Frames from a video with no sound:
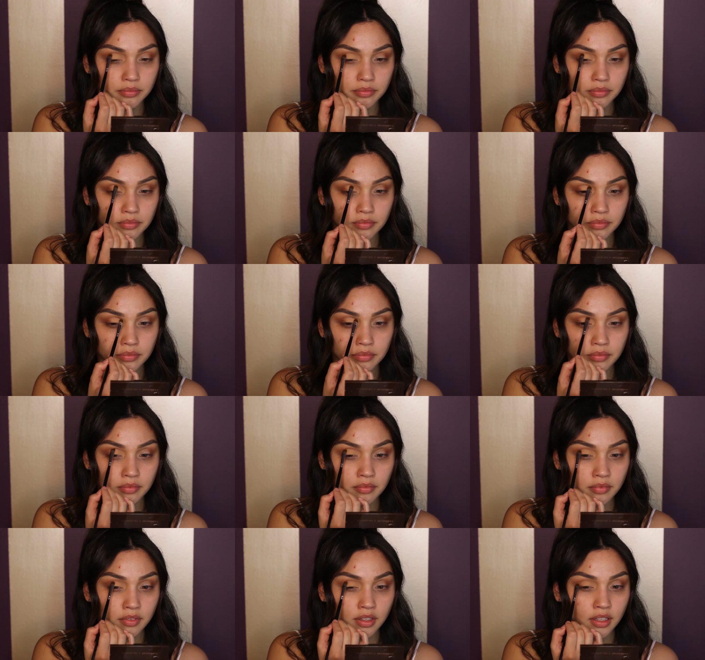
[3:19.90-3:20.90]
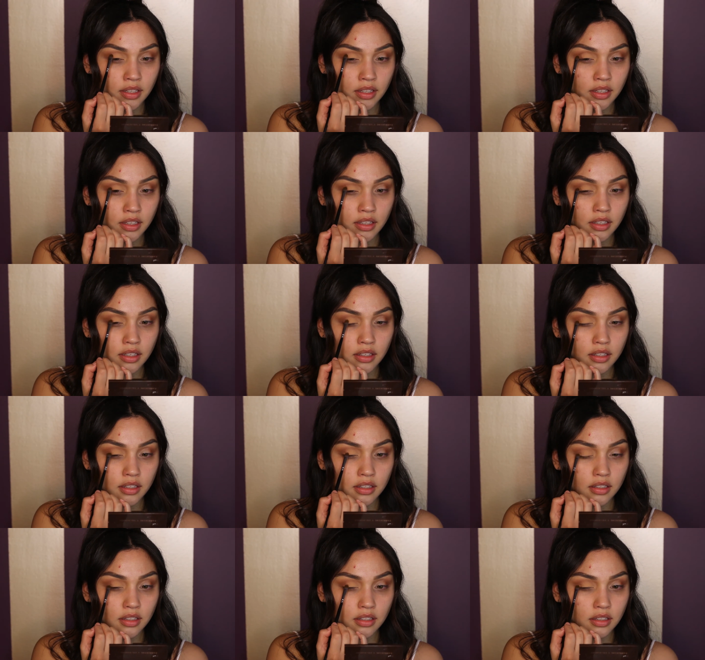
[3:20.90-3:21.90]

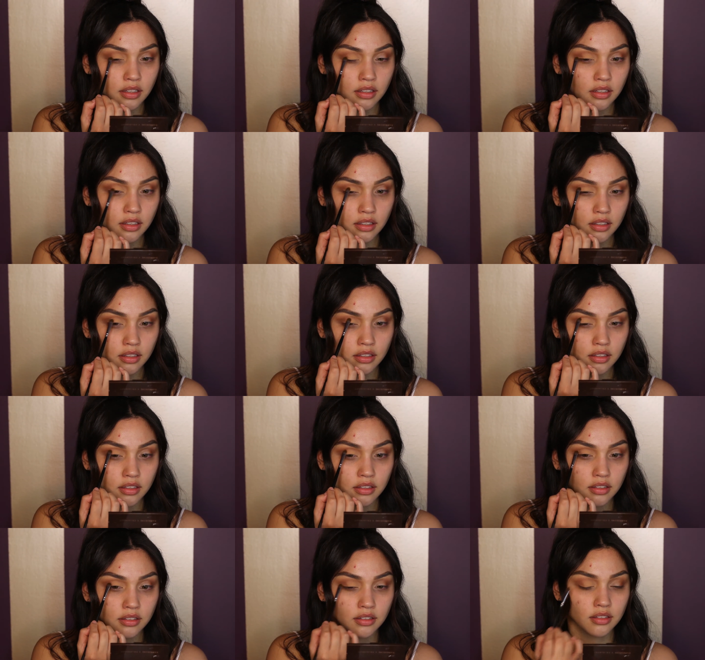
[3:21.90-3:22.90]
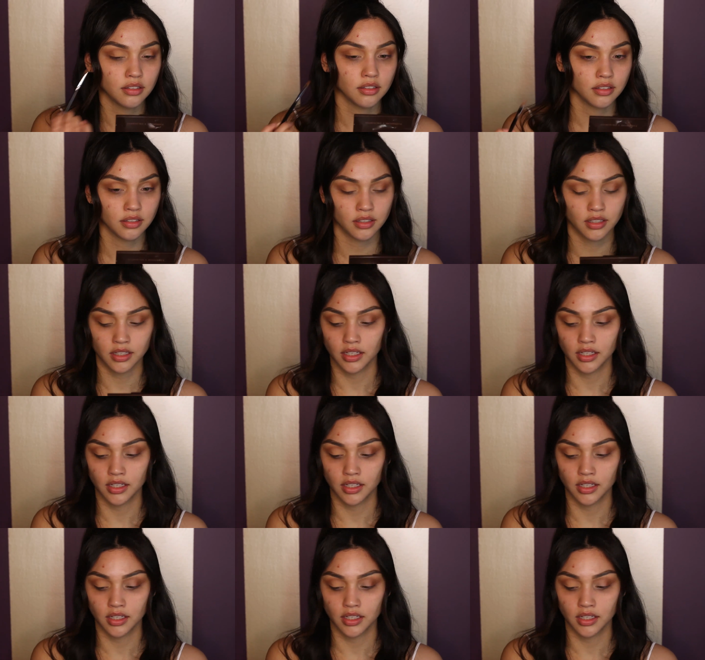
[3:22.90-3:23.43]
No one is speaking in this clip.